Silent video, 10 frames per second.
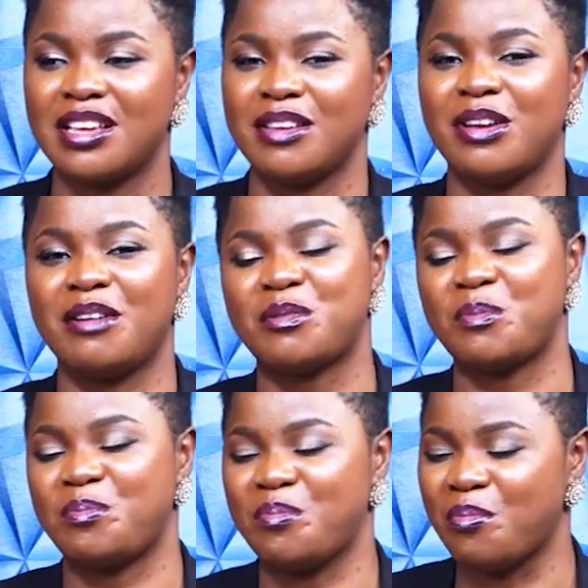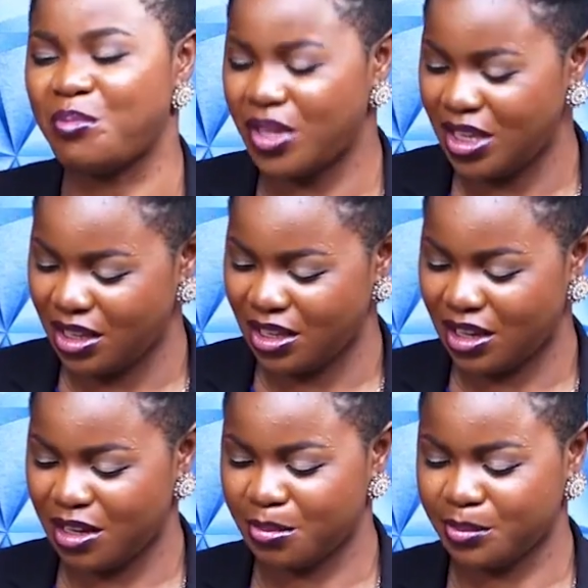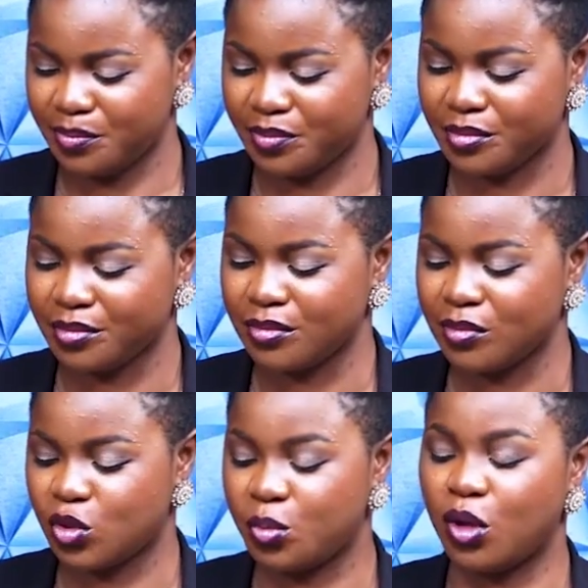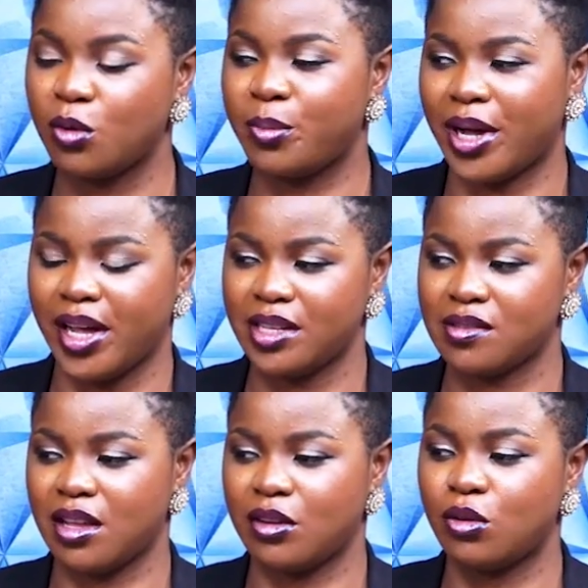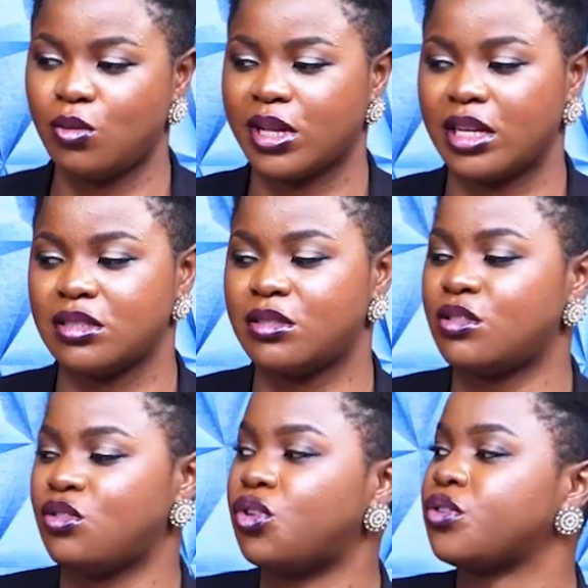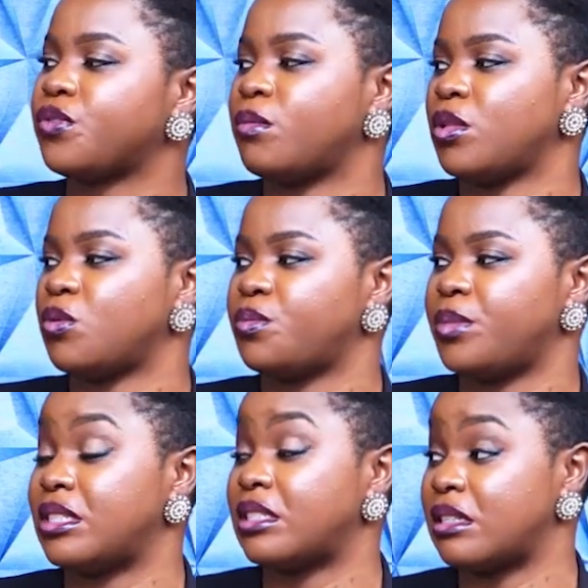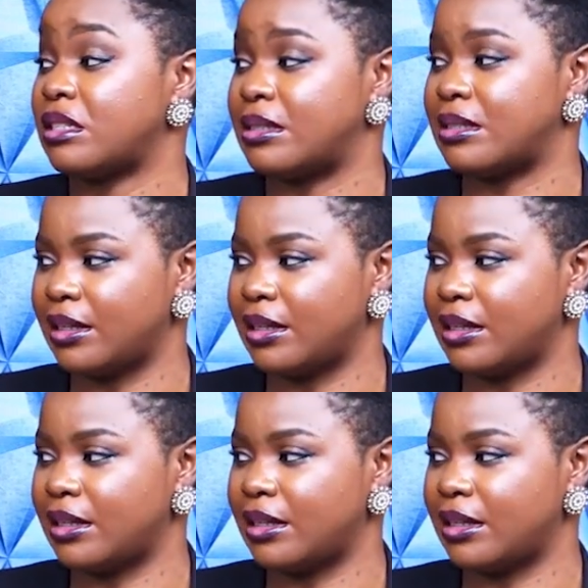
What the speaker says: you have to be unbiased and not look at it just from the woman's side.